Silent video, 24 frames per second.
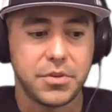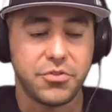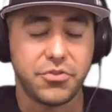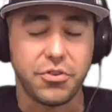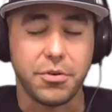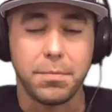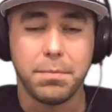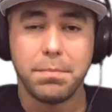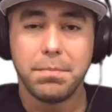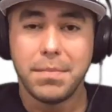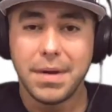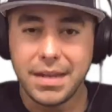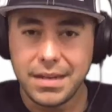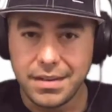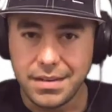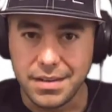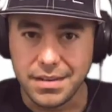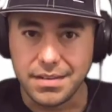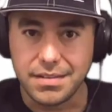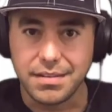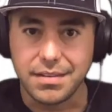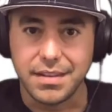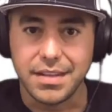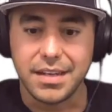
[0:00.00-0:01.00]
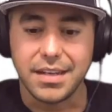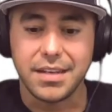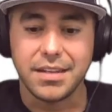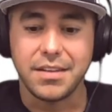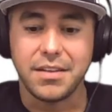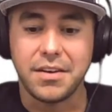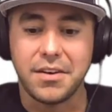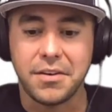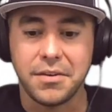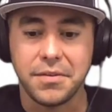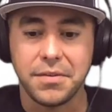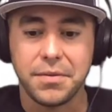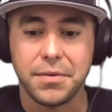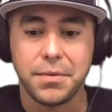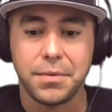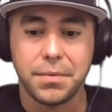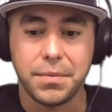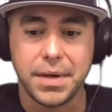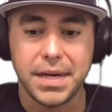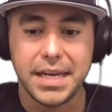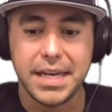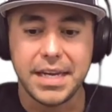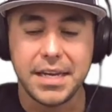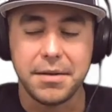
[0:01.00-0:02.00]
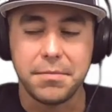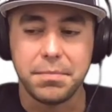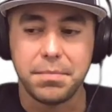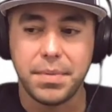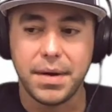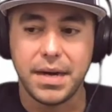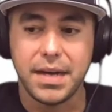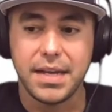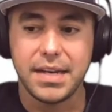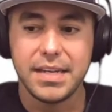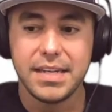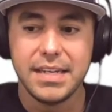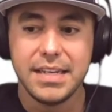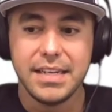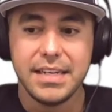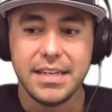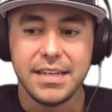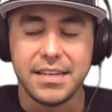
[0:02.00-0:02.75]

tremendously along the way, but